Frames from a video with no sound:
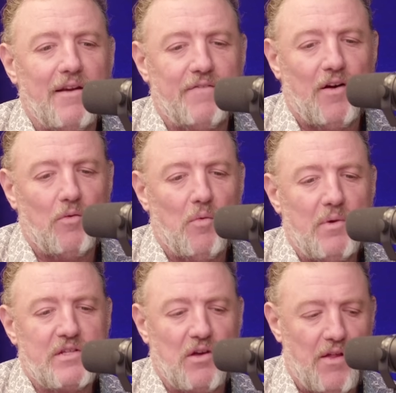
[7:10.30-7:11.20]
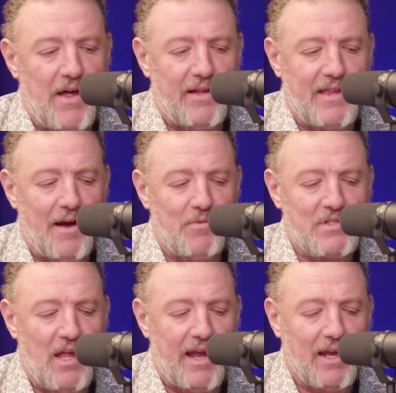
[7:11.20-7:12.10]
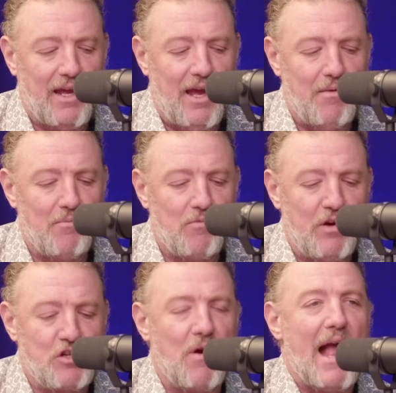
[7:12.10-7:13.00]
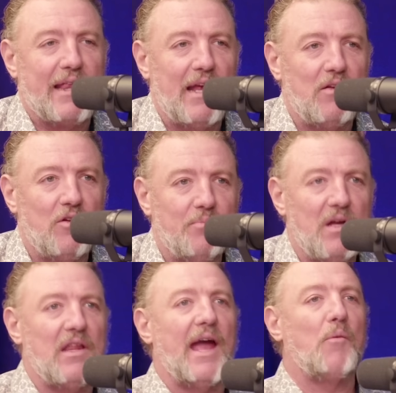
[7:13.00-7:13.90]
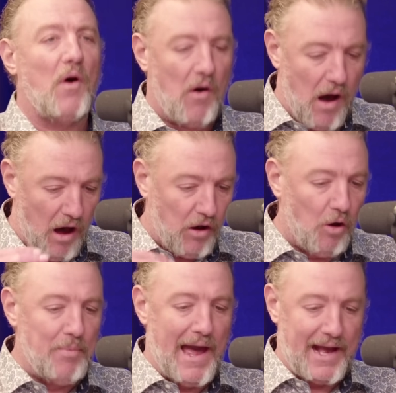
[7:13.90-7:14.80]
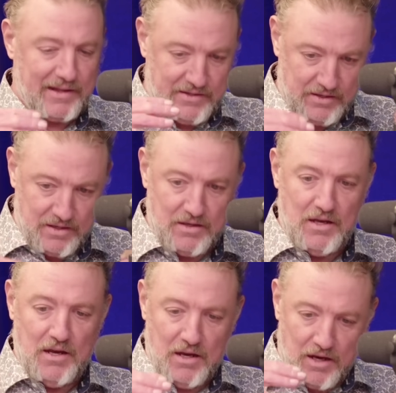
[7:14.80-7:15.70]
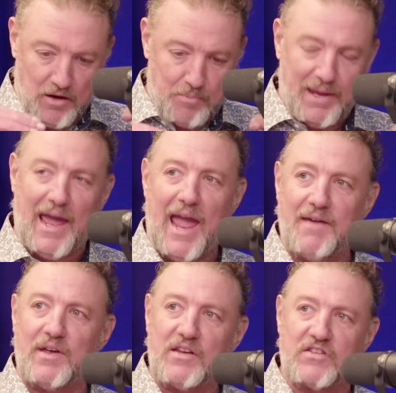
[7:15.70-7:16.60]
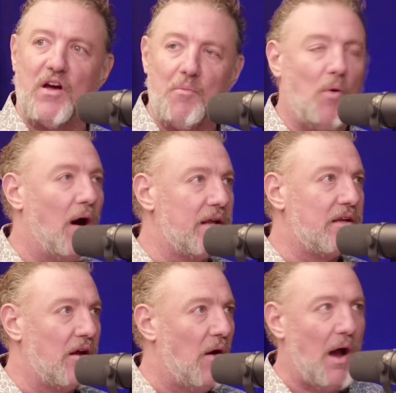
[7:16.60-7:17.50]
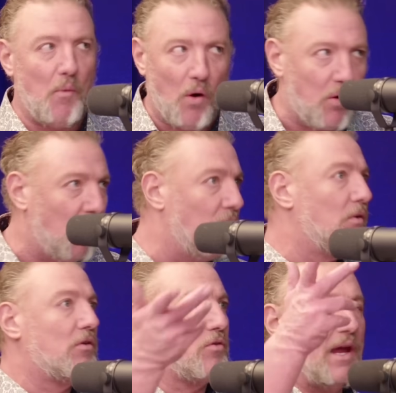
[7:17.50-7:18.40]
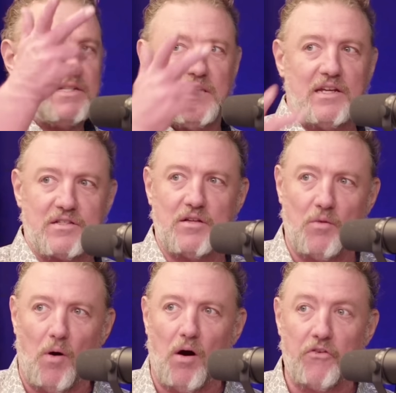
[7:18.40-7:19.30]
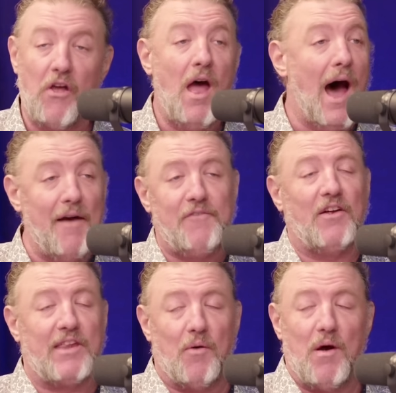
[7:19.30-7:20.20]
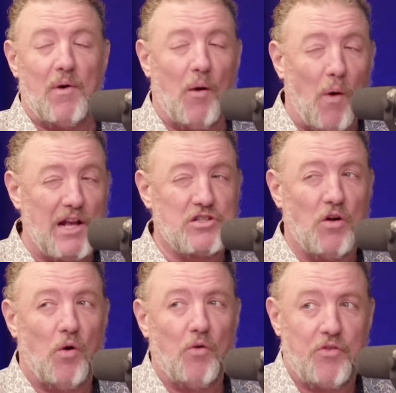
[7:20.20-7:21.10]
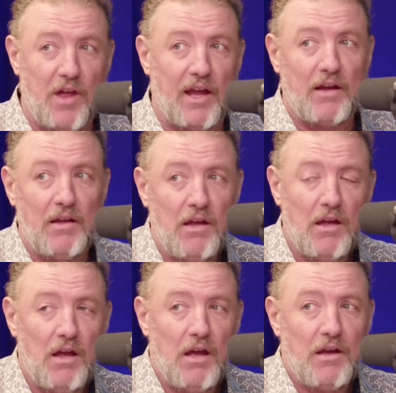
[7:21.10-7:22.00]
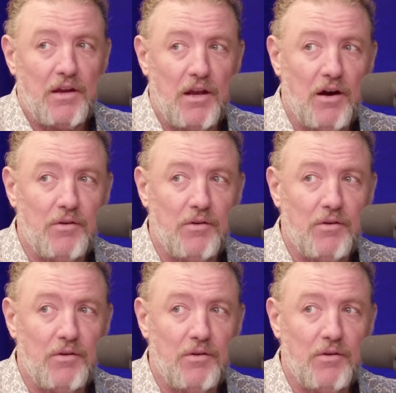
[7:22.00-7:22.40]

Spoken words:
of felt when we saw that was like him retracting a little bit. Like, well, I'll go back to, you know, behaving somewhat. You know, I won't go craziness to the walls. I felt that way when I watched the whole thing. You know,